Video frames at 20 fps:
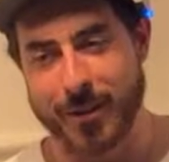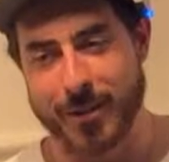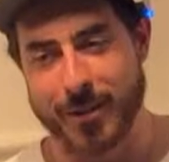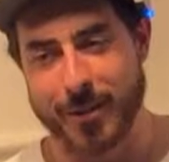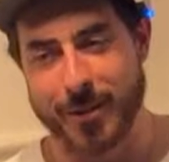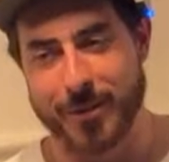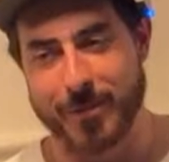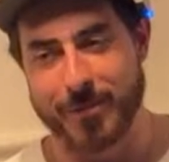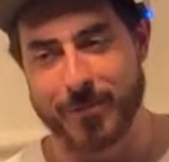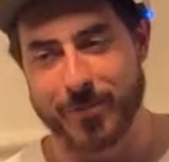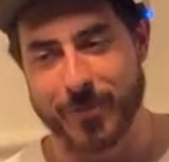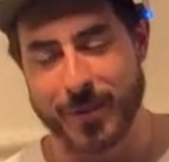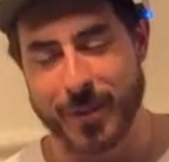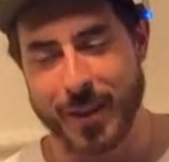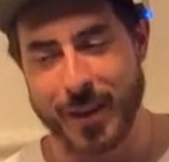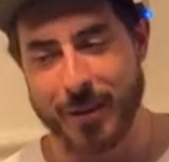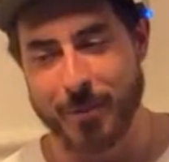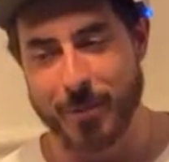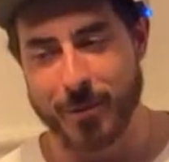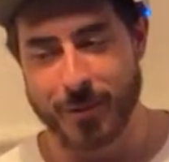So they
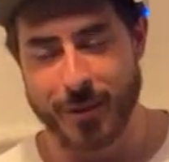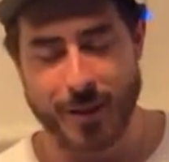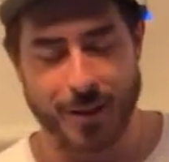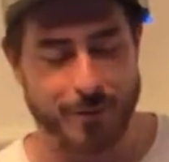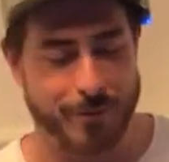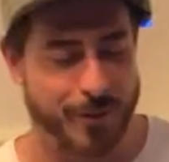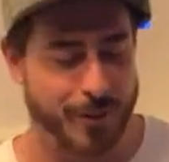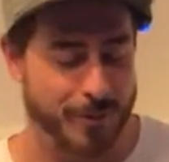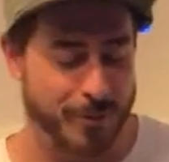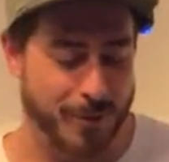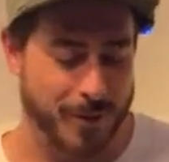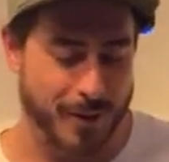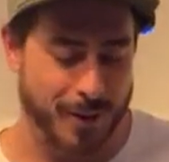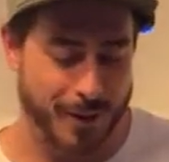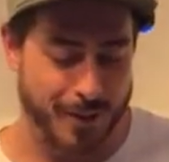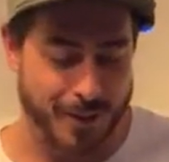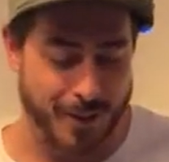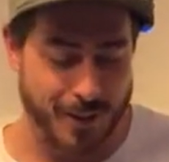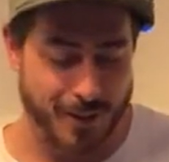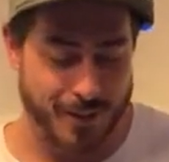really had fun with it. I
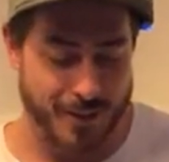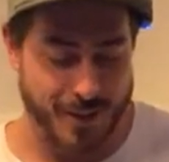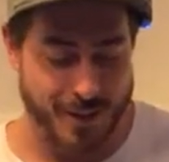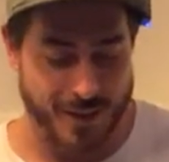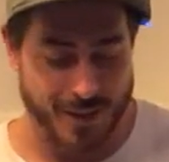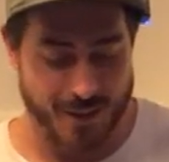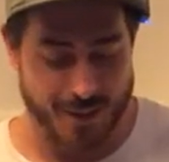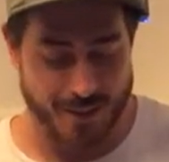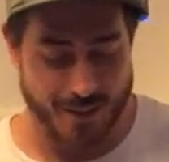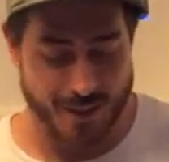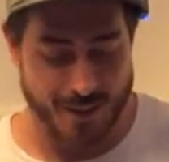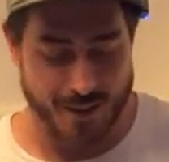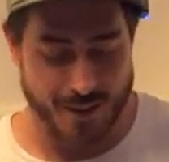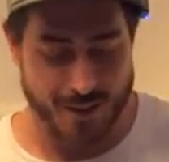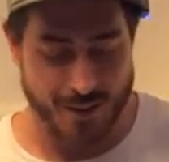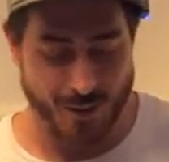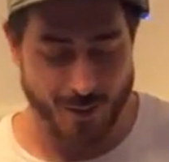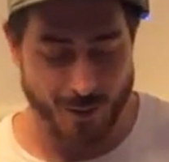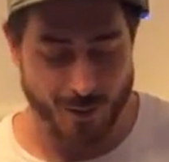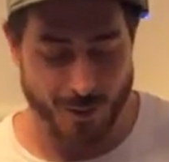think they said
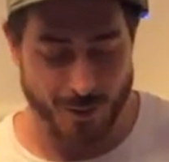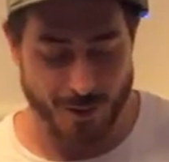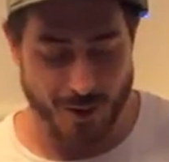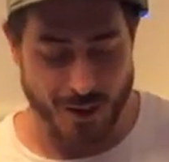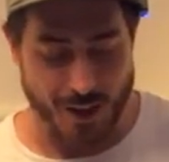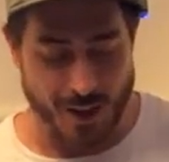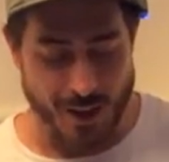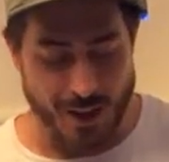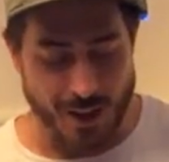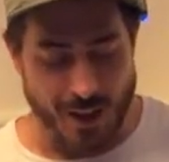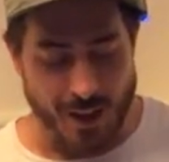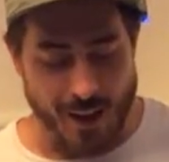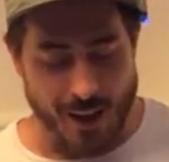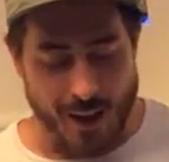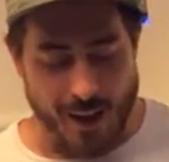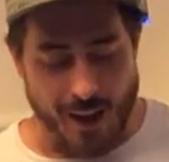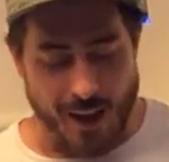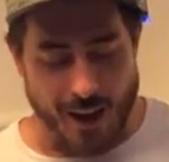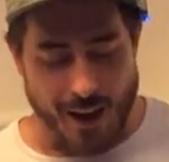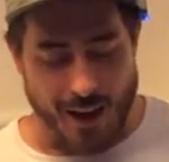so.
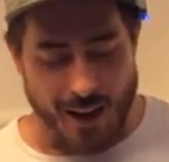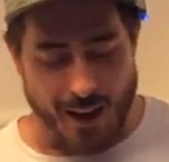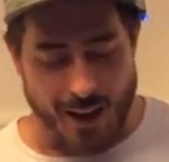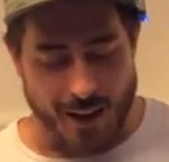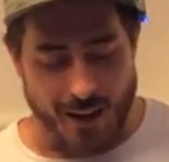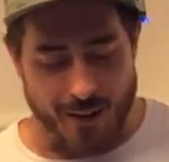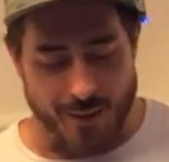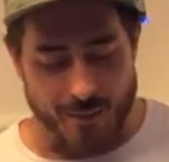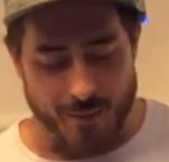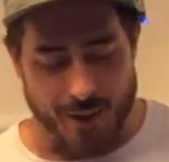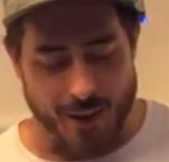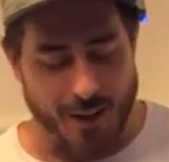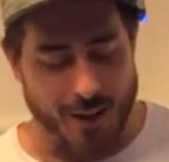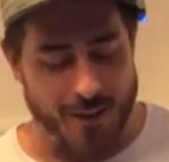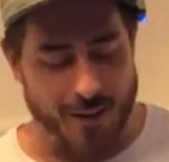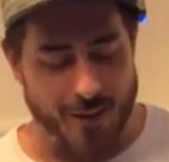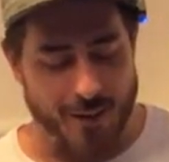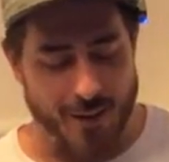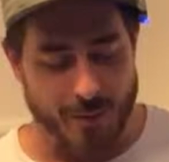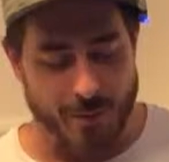Yeah, I
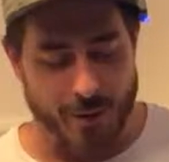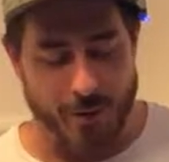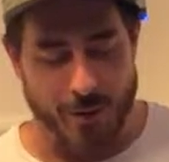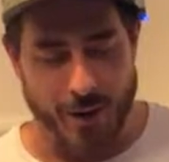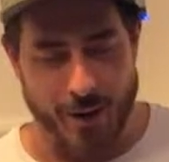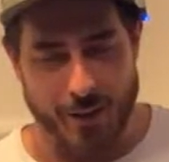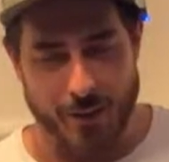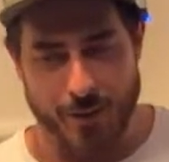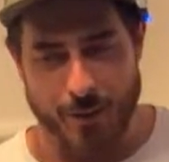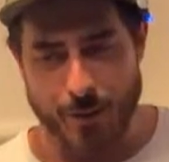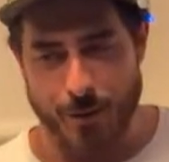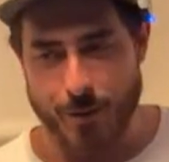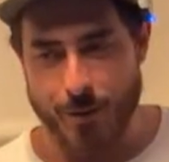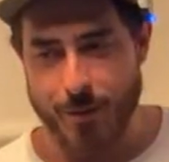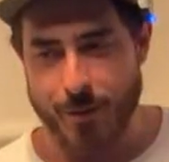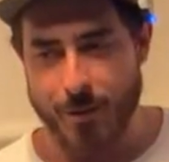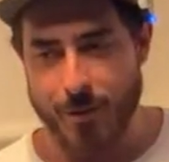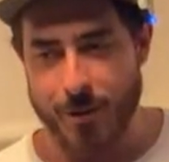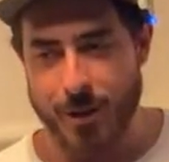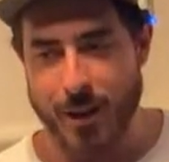think that'd be great. So
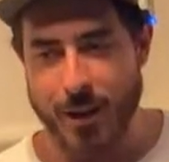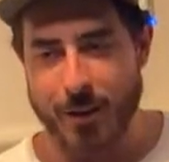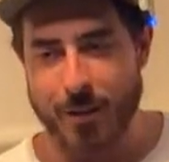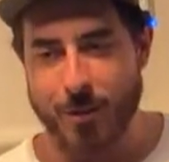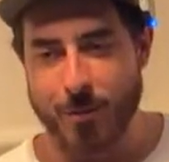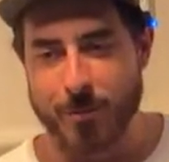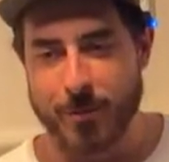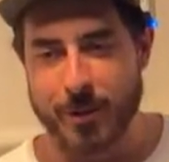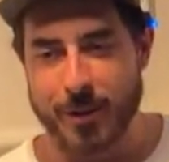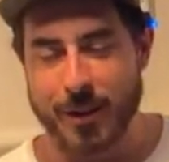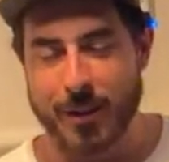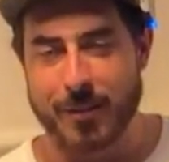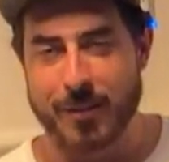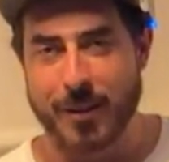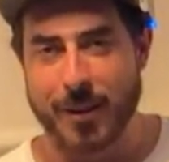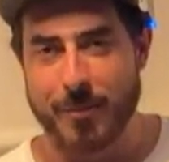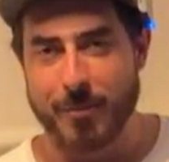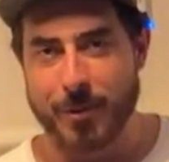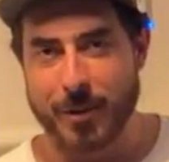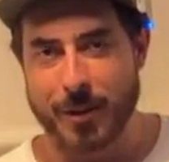yeah, hopefully next
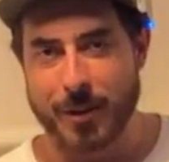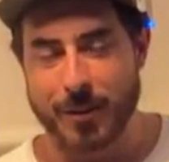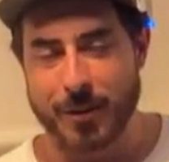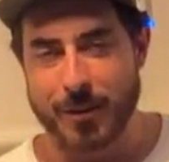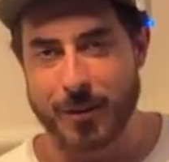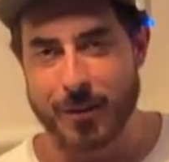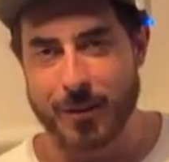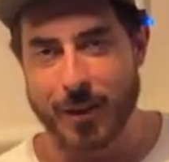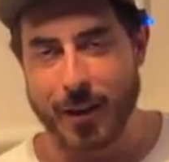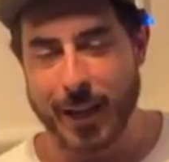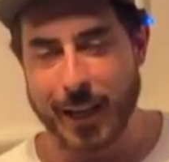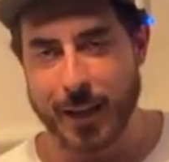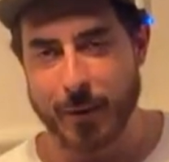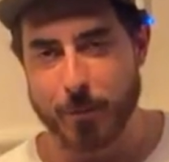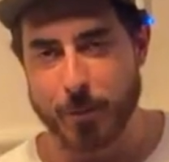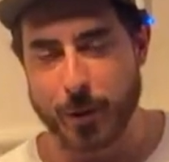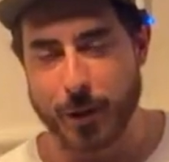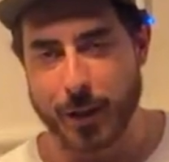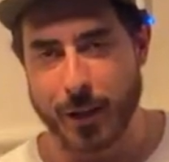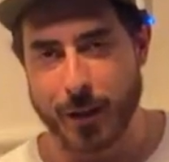time I can
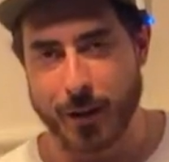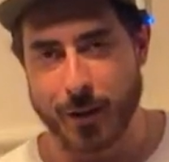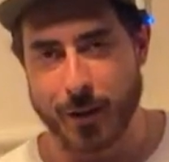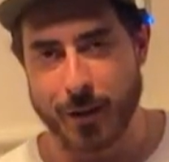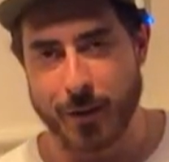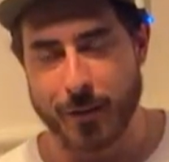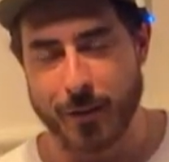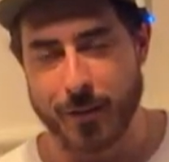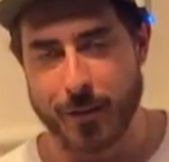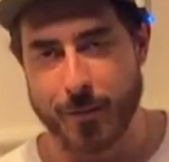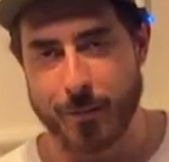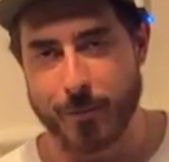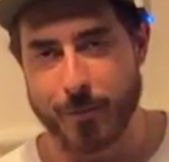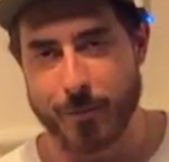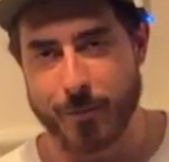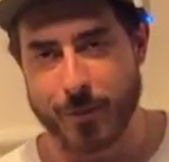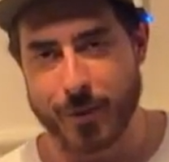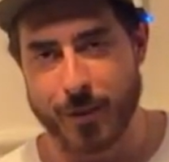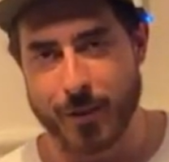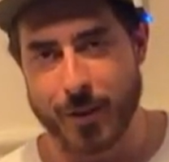bring on
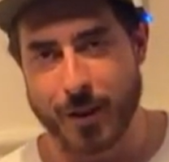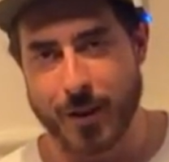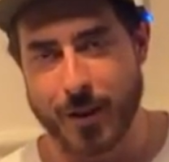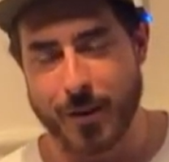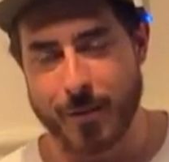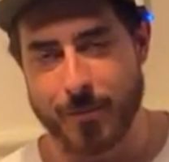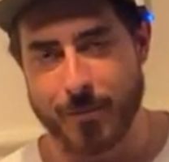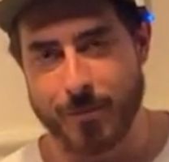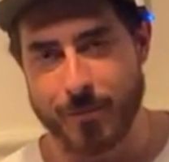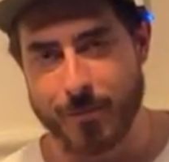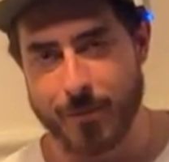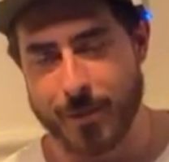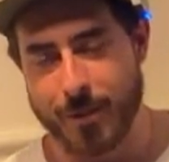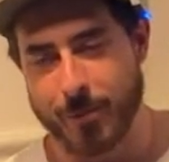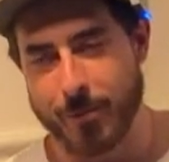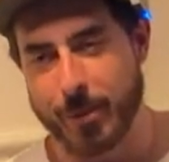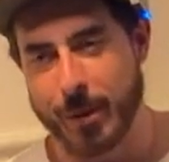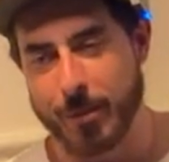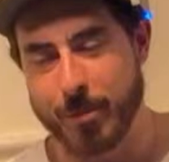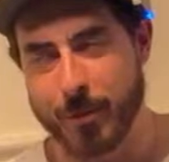some
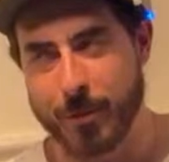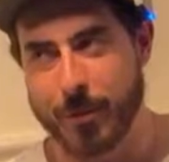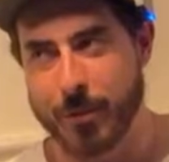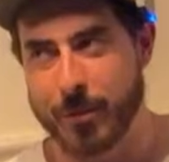people.